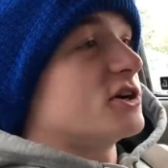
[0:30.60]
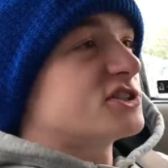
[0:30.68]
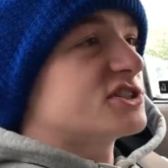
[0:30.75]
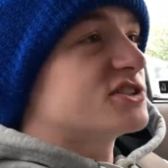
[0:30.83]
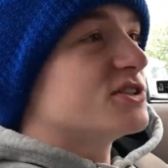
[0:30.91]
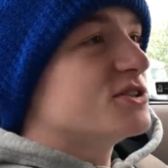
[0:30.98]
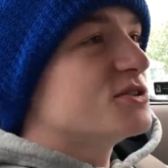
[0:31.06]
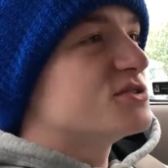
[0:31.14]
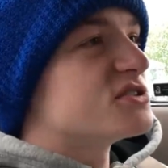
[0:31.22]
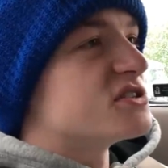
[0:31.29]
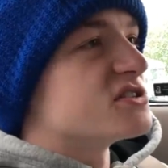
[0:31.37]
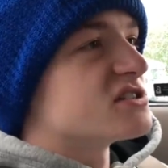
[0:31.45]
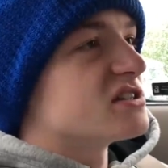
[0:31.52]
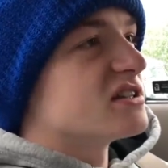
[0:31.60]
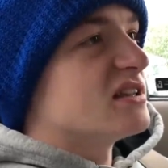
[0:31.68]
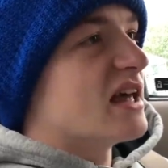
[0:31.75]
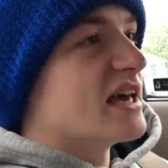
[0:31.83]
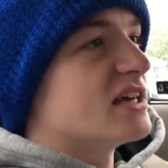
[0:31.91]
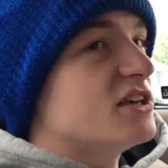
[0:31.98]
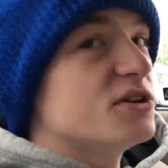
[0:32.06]
Allergic to losers,
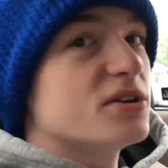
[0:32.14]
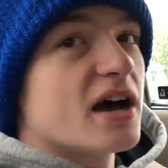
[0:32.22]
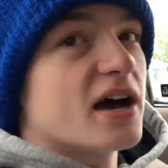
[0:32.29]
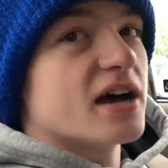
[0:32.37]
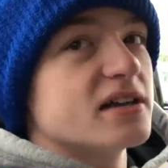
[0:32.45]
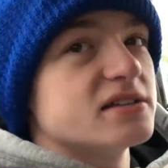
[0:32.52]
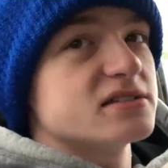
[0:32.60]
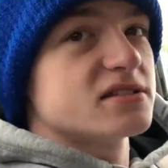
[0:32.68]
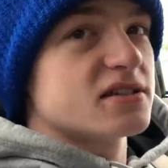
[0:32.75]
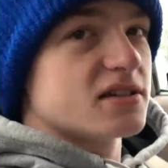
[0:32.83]
like you guys.